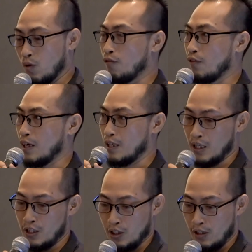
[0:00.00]
welfare in
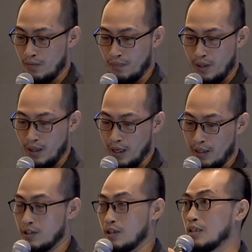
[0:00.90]
Asia and
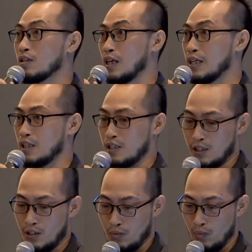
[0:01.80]
its
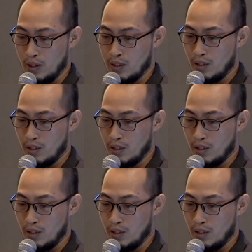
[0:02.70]
interlinkages with